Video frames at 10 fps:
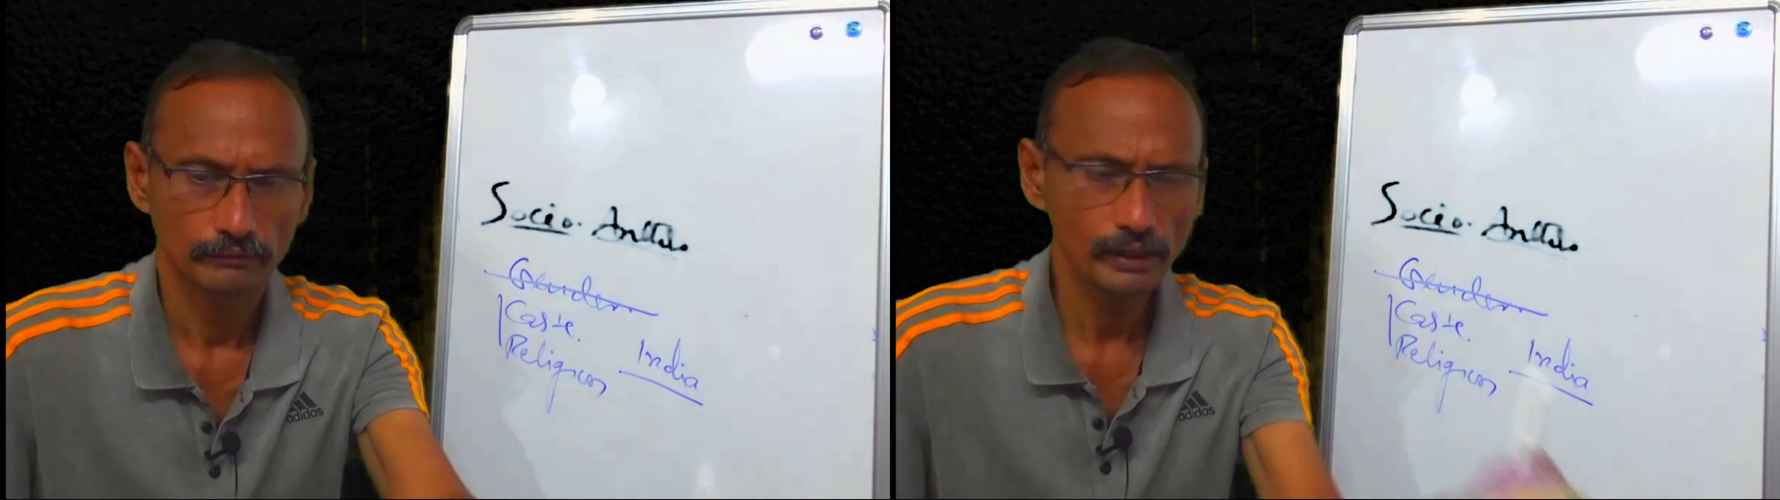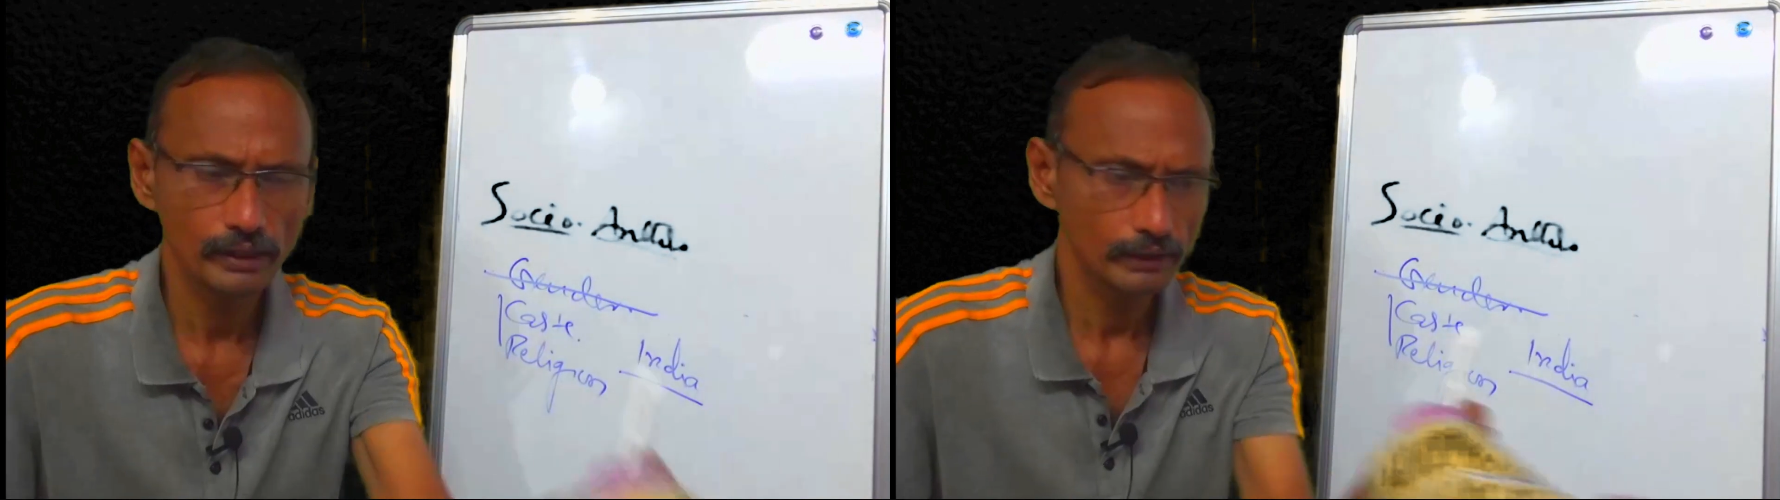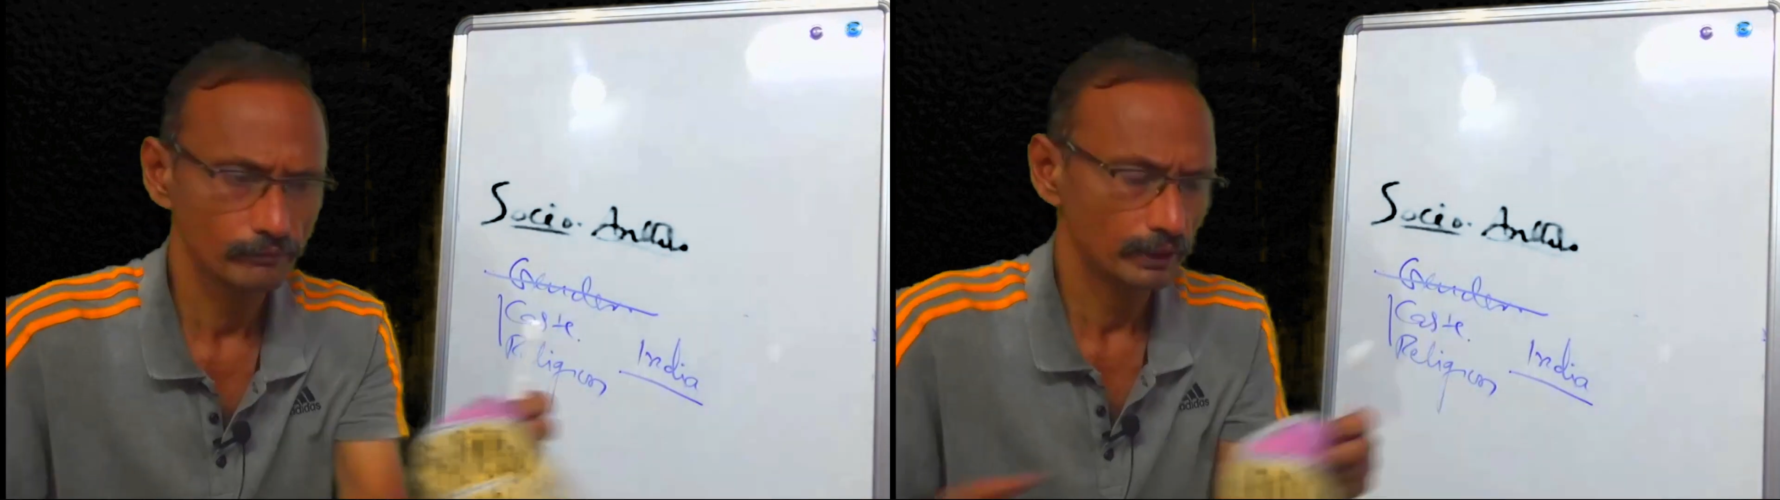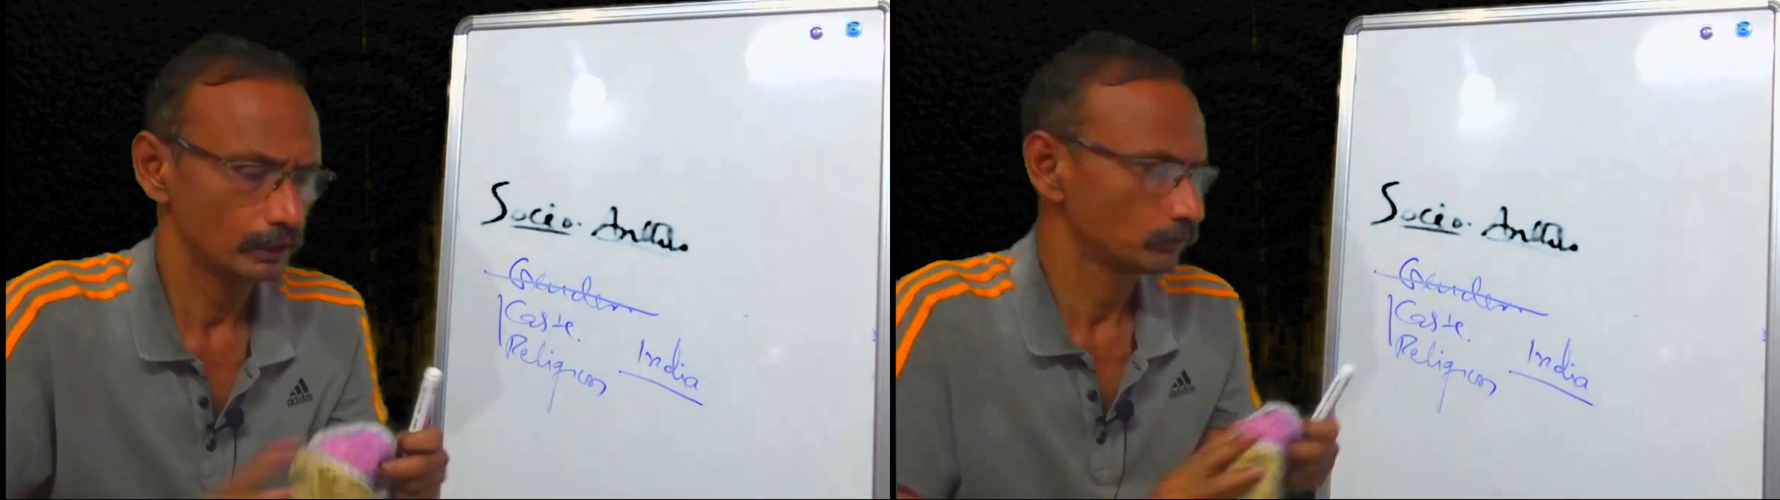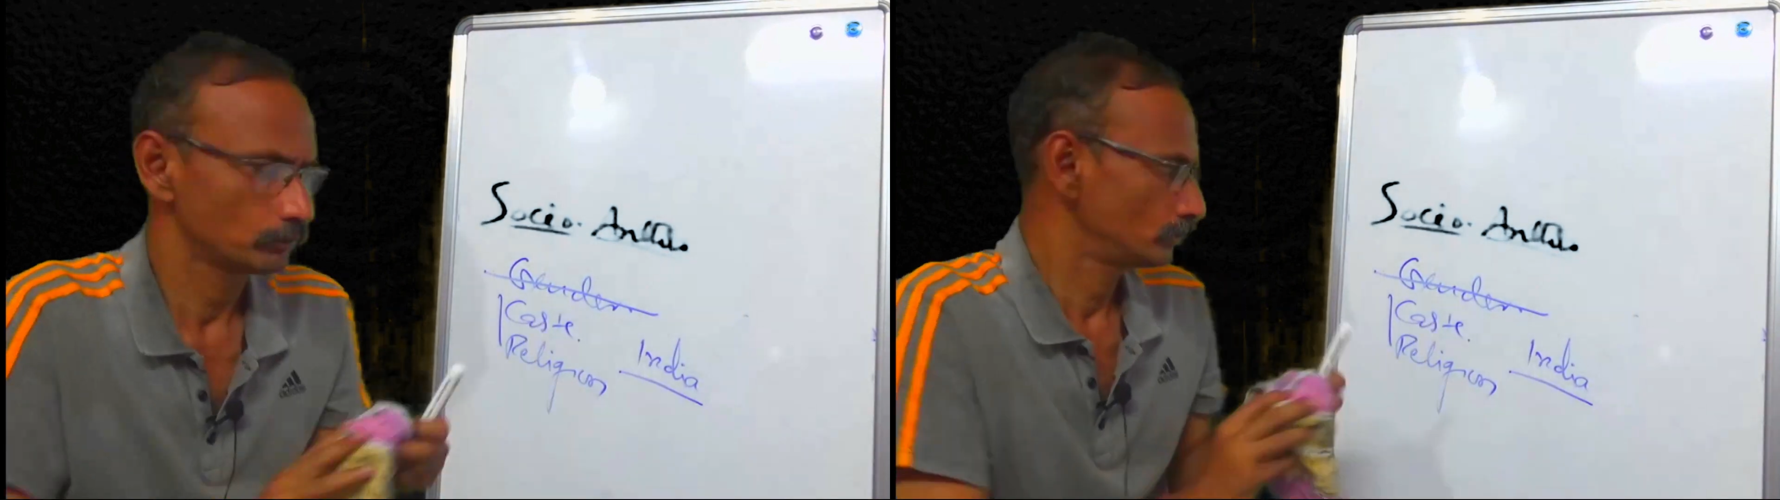way I went
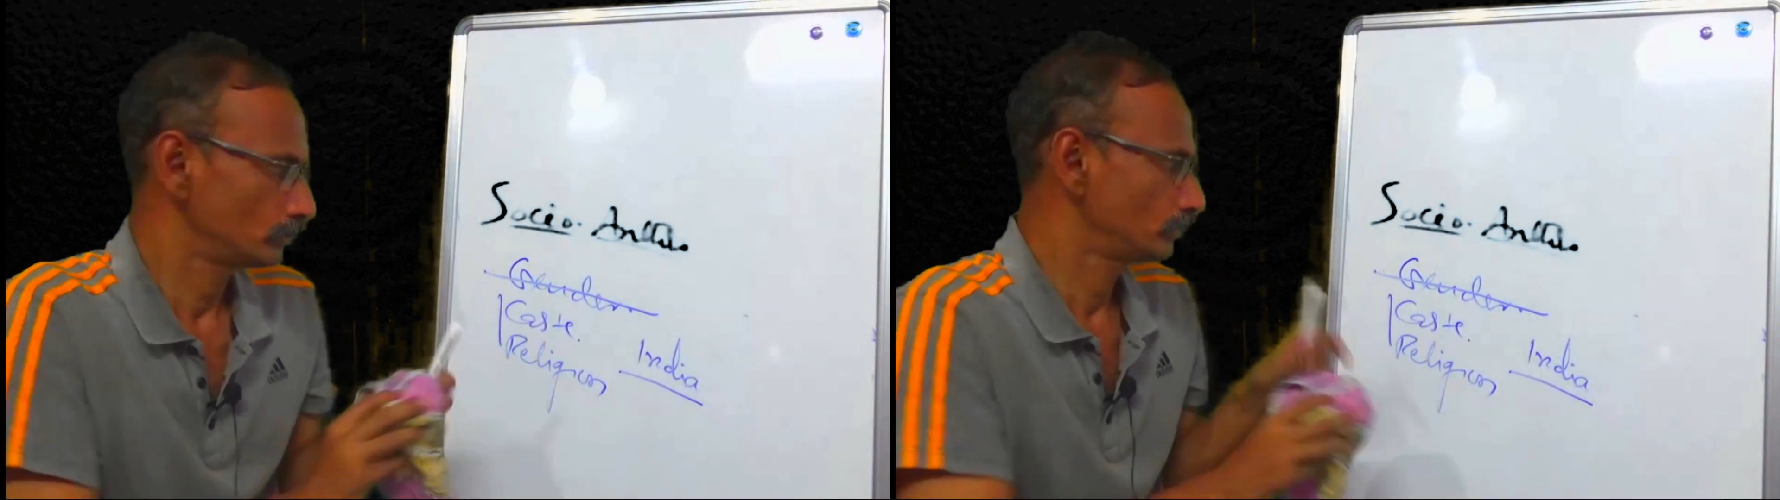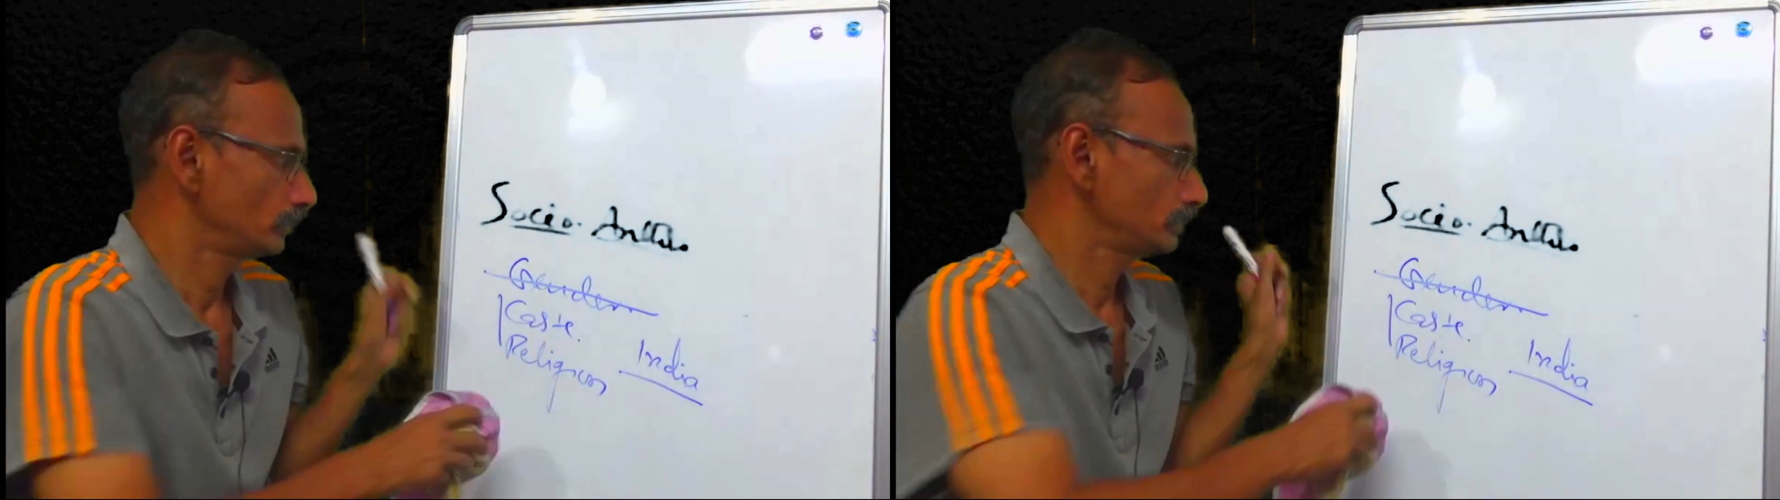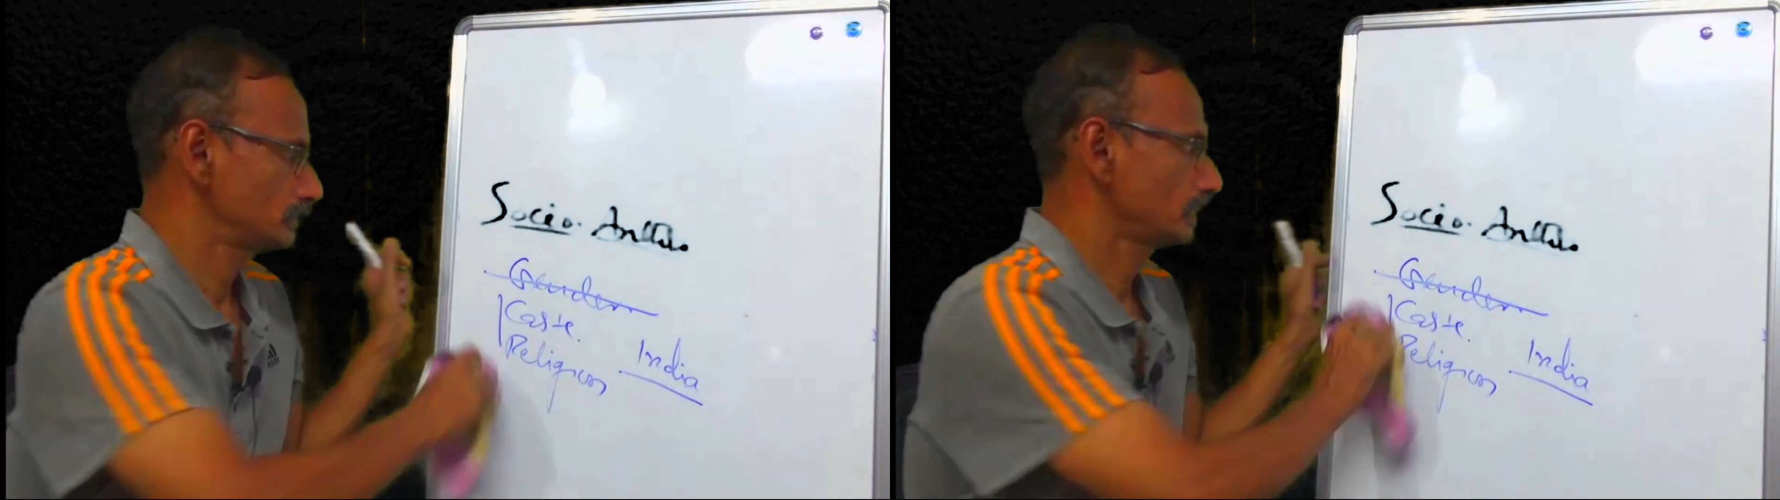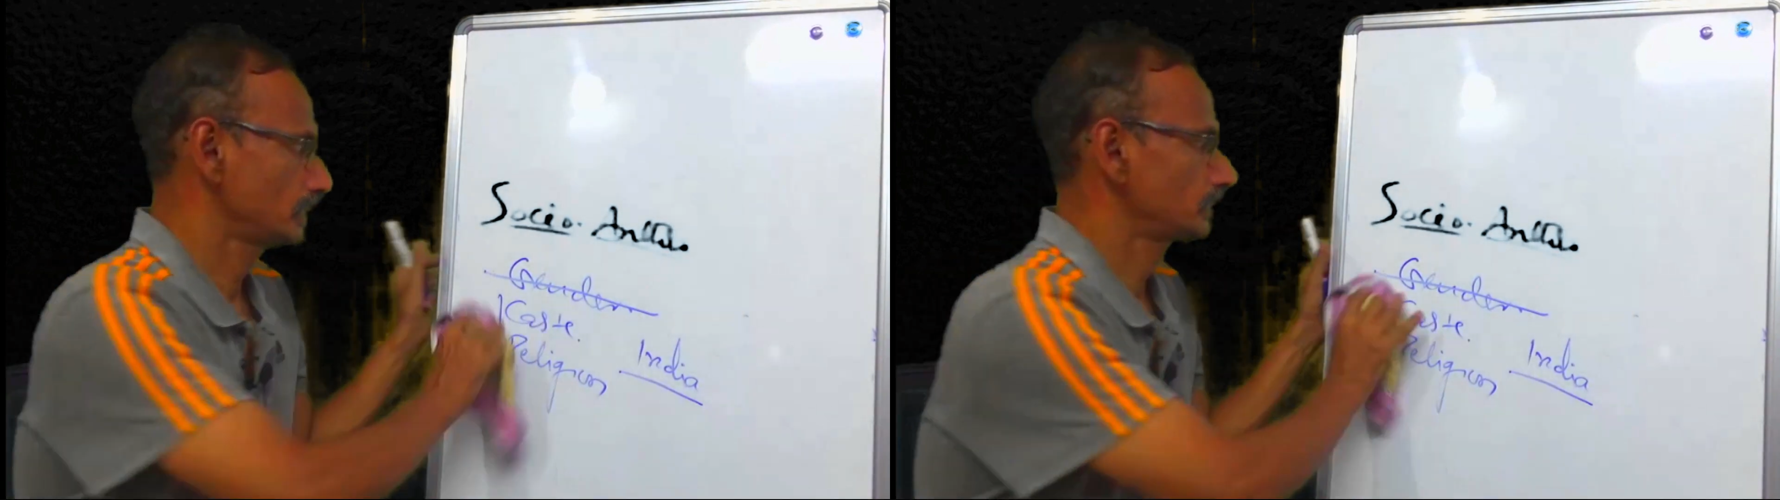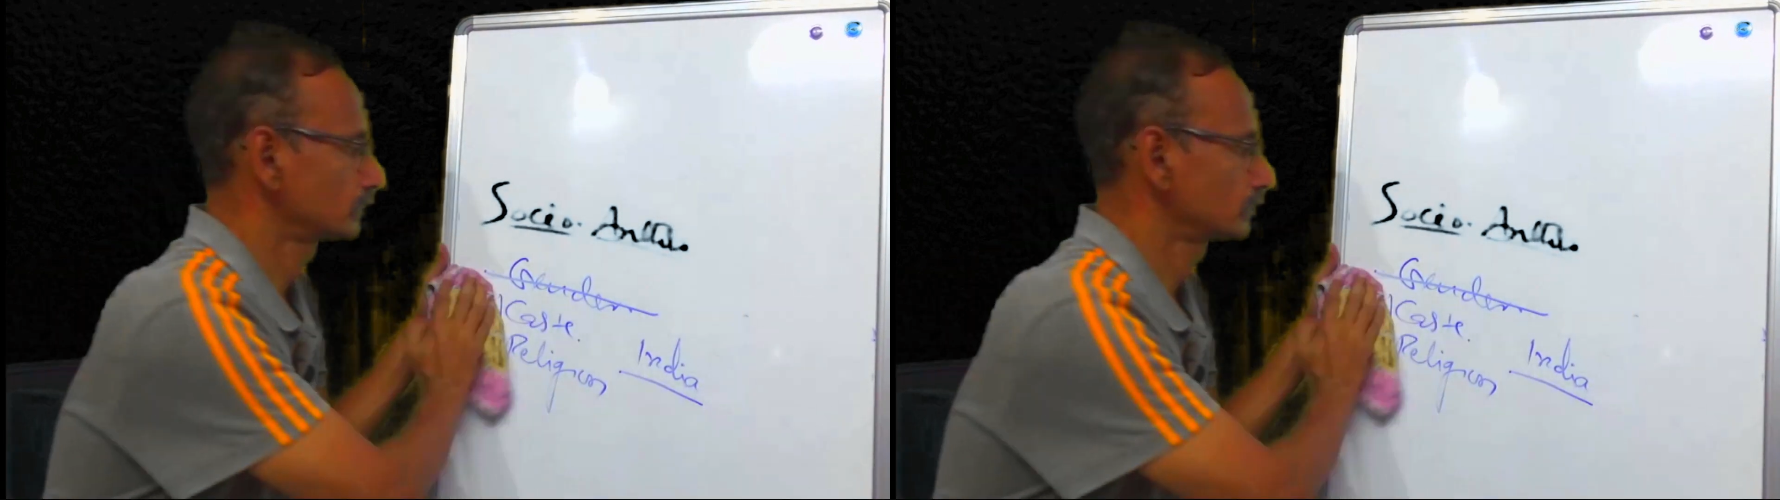about is
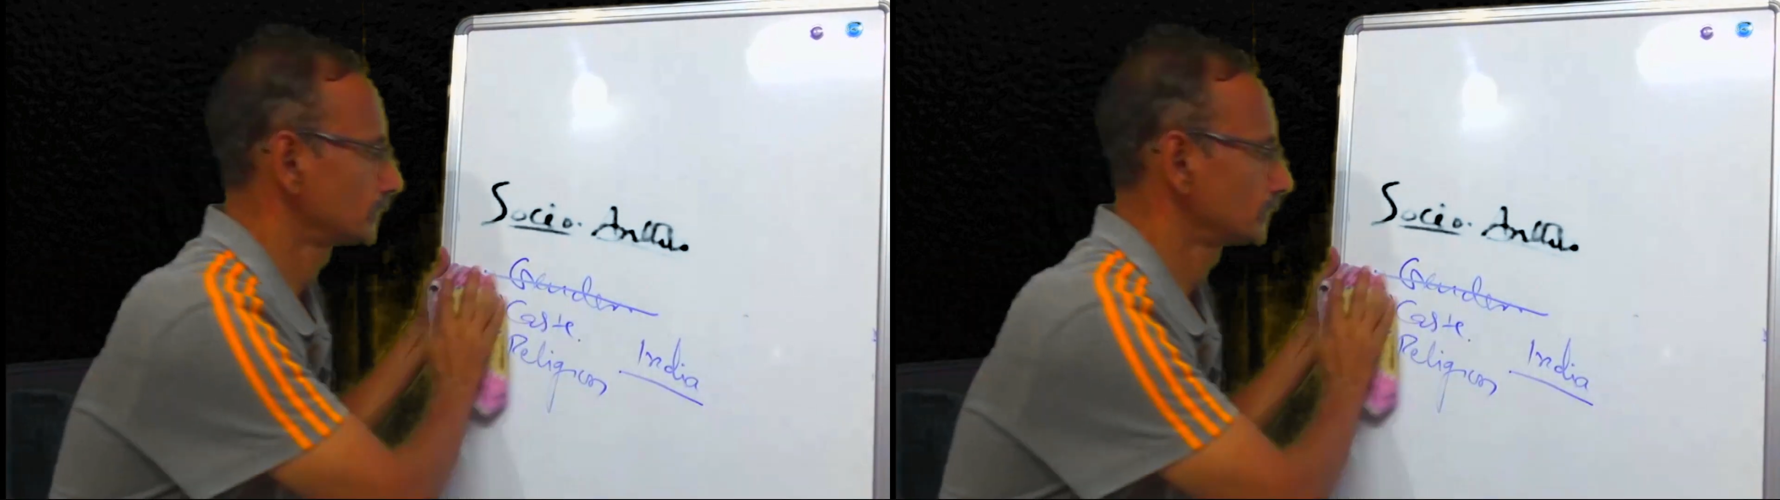that